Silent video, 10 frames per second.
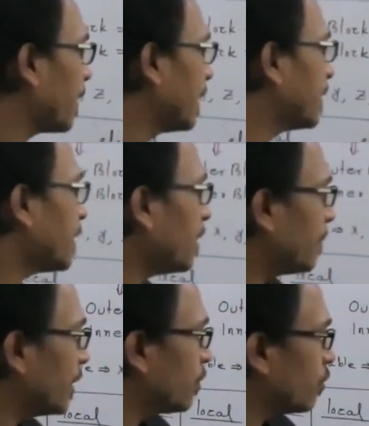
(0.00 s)
Inside
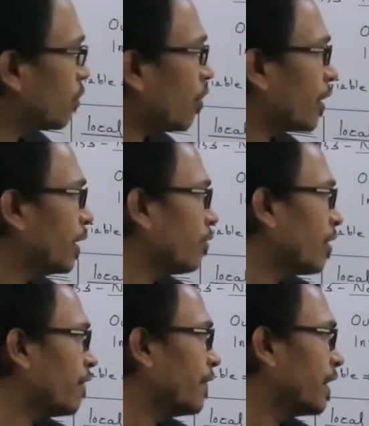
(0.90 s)
B2 only
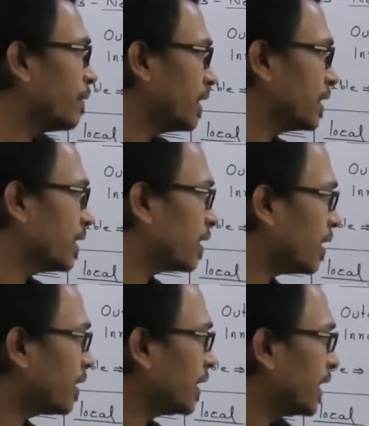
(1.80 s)
one variable is
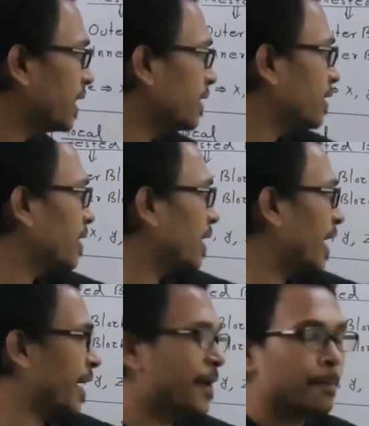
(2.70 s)
declared, that is
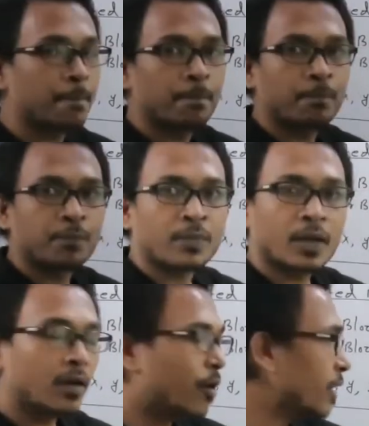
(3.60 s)
A,
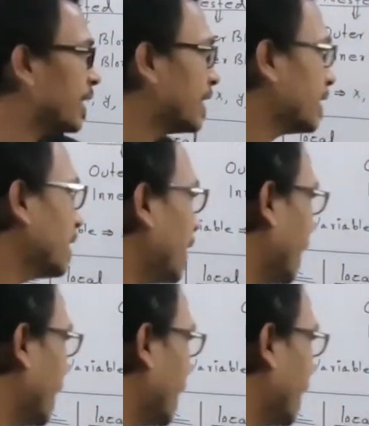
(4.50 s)
on integer